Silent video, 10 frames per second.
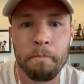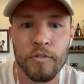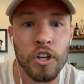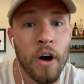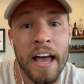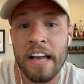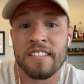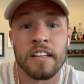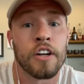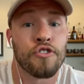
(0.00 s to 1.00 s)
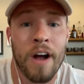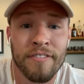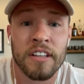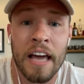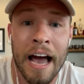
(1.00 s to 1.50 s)
you know, hey, as an
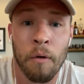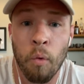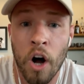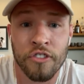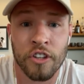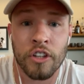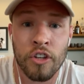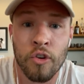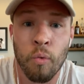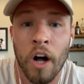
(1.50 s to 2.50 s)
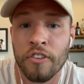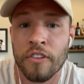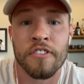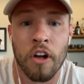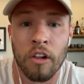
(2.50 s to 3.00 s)
undrafted guy watching you,
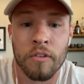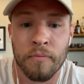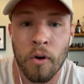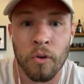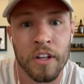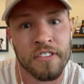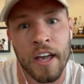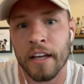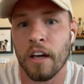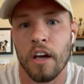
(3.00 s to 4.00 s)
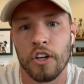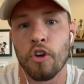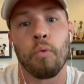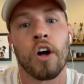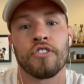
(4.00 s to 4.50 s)
watching this all unfold, it's like
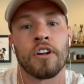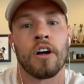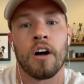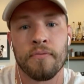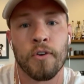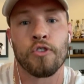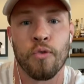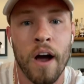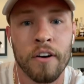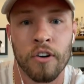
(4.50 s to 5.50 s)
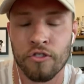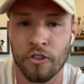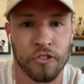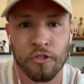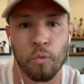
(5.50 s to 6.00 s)
you're watching a, a first rounder
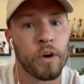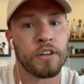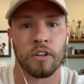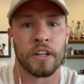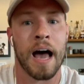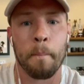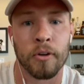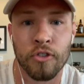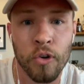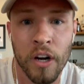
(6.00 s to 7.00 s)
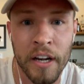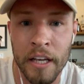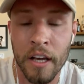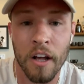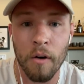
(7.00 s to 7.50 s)
just swindle an
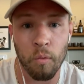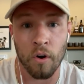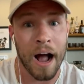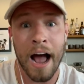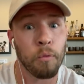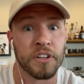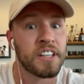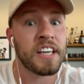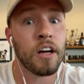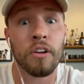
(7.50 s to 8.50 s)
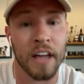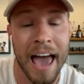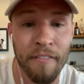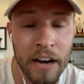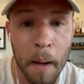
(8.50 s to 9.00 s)
opportunity where I yeah. would kill to
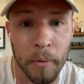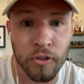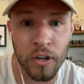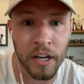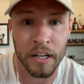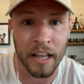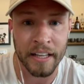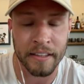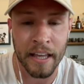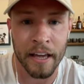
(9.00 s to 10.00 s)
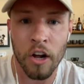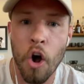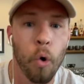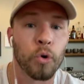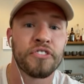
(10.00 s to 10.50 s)
have an opportunity like that.
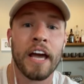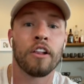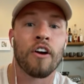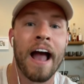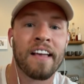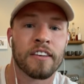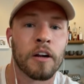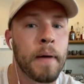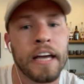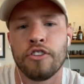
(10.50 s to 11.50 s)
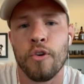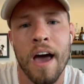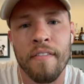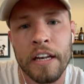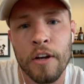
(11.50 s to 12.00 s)
Or Taylor asking him, hey, do you
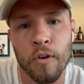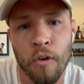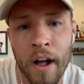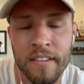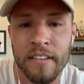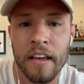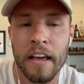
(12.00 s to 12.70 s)
have any regrets?